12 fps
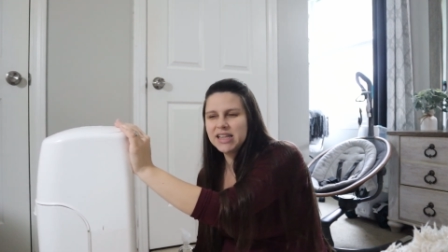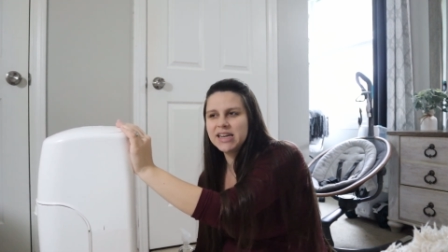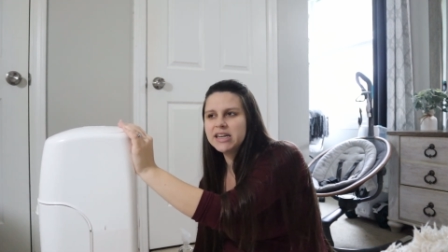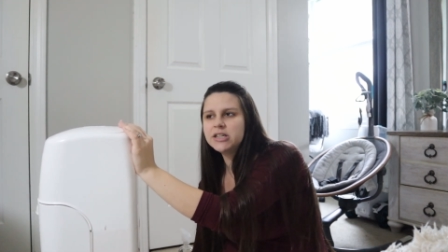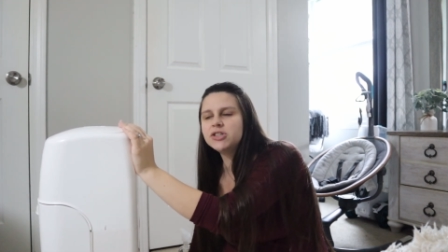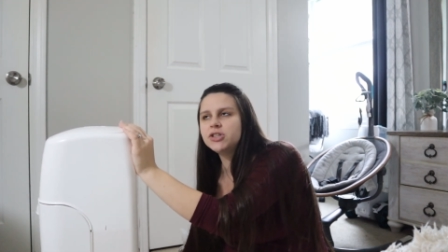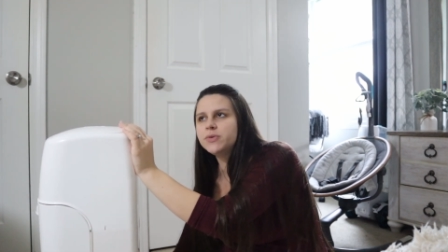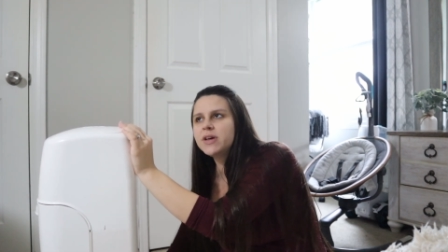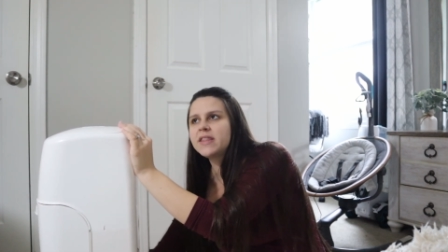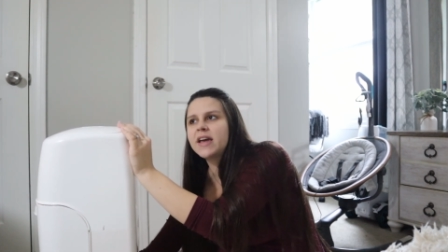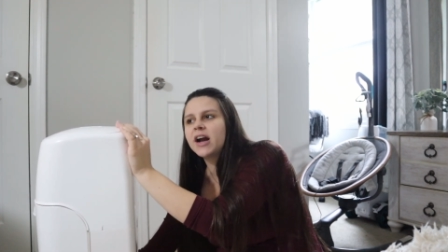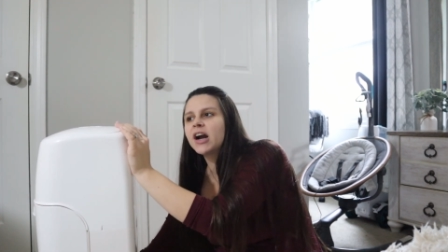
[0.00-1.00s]
and they didn't do
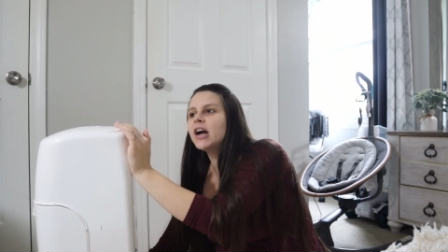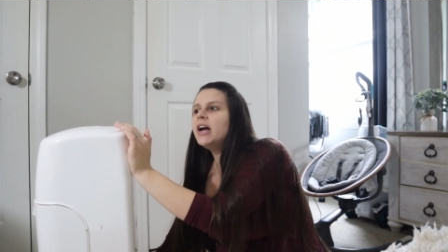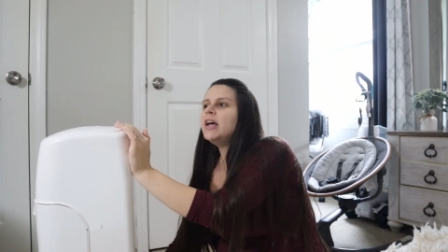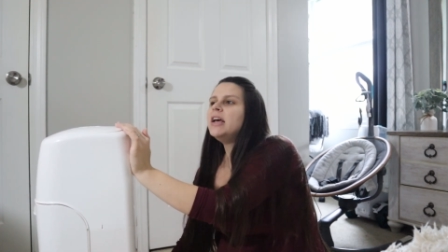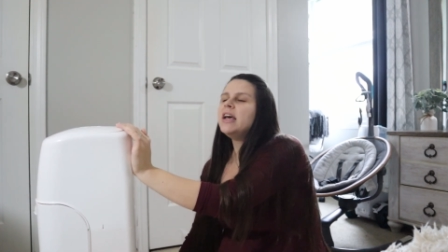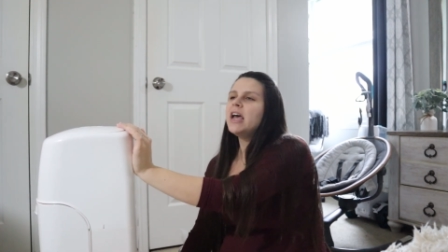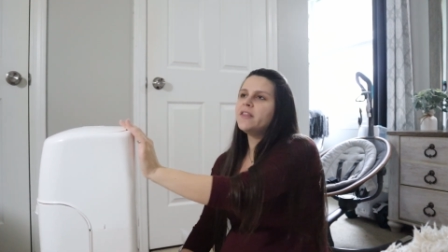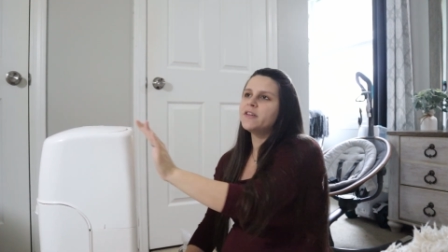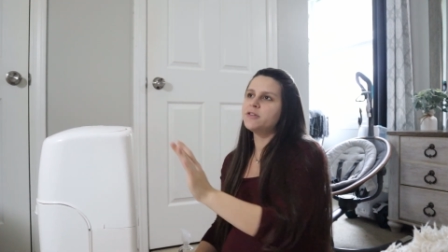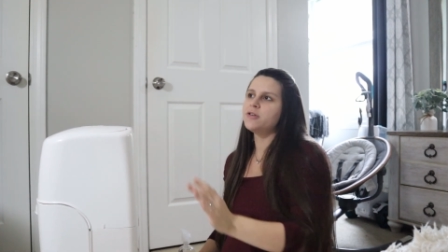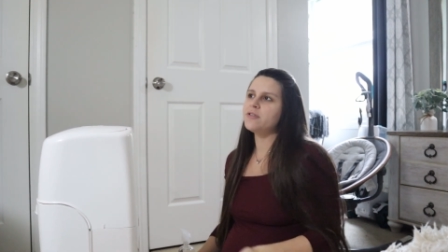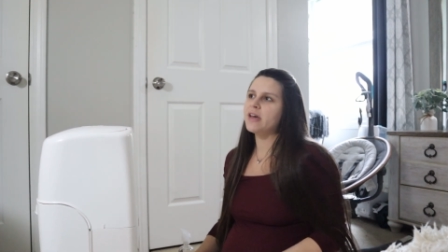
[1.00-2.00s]
it there and
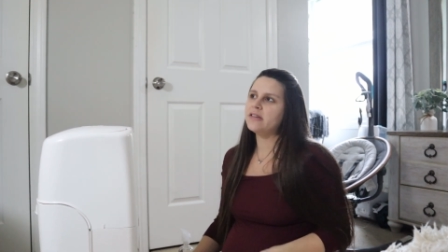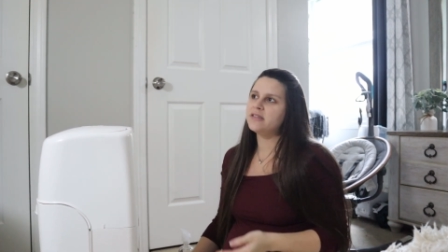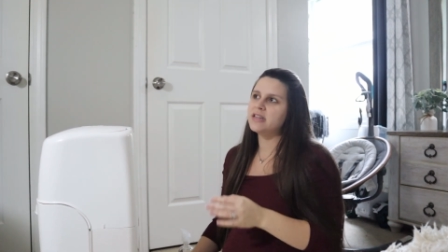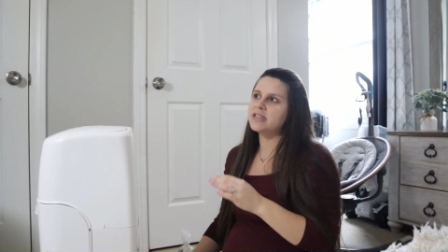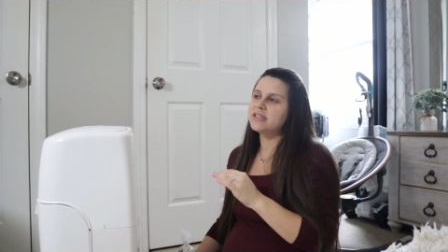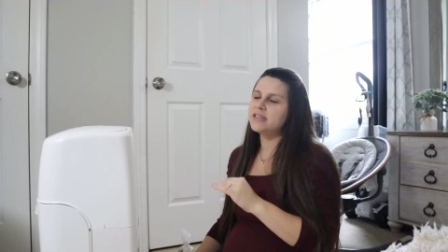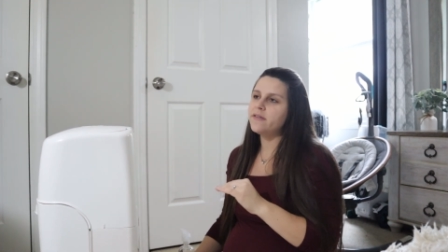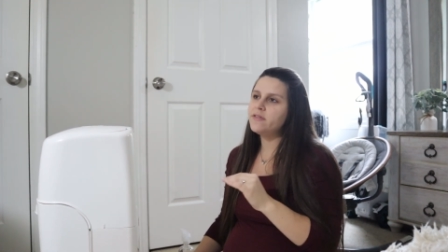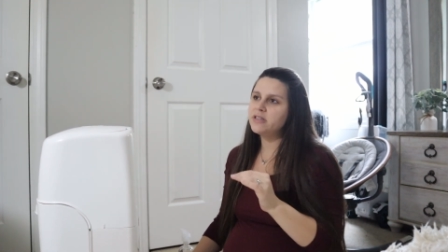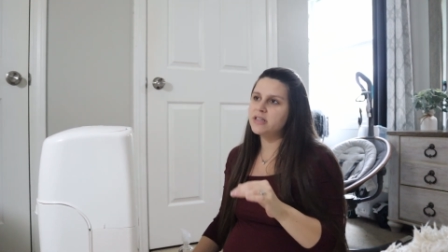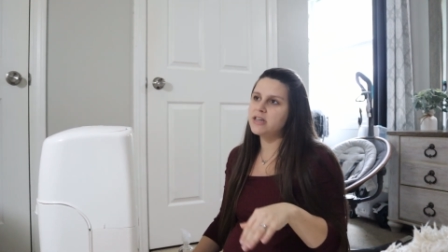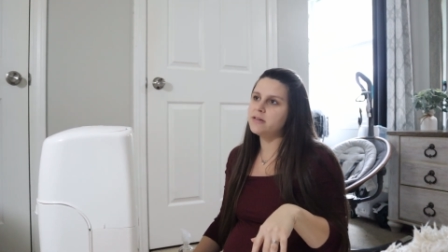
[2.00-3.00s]
the
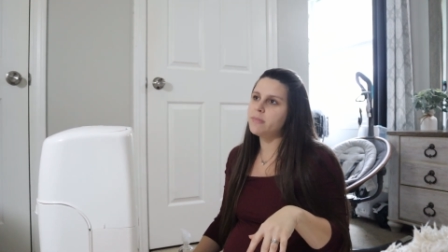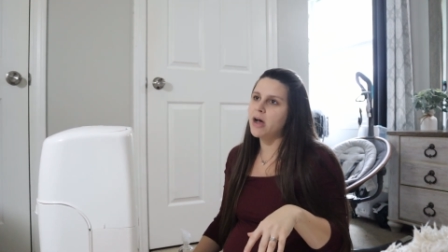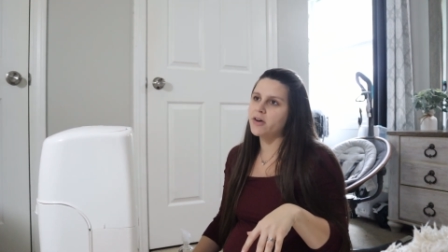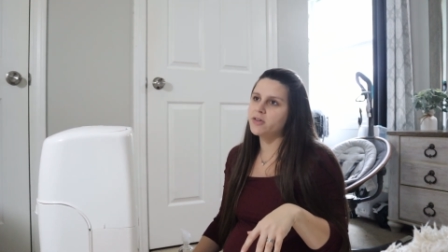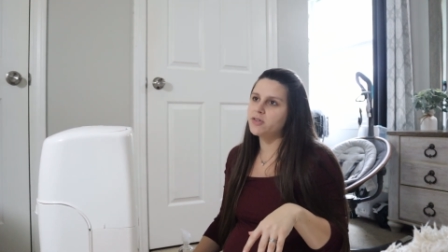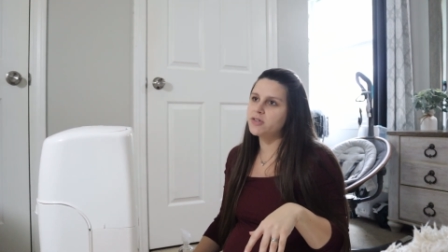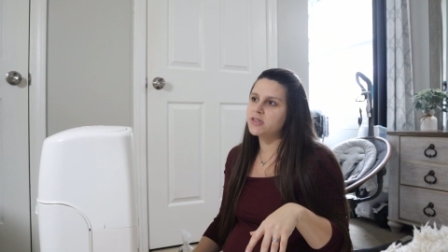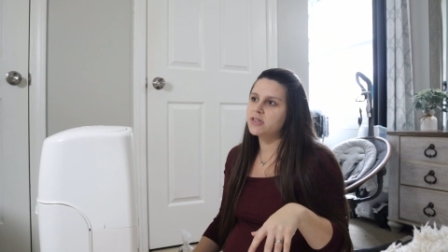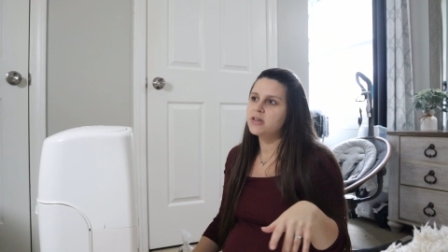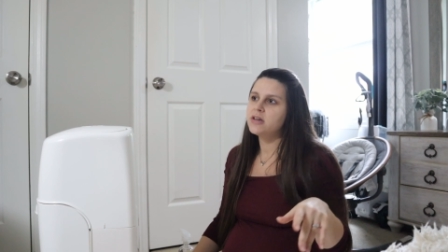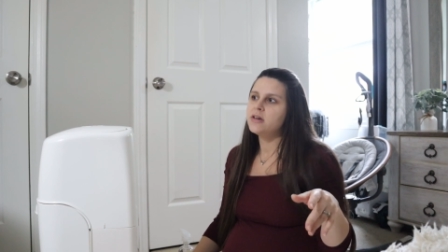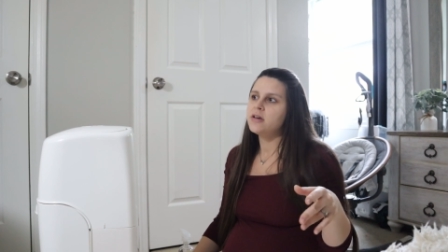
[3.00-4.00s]
2017 models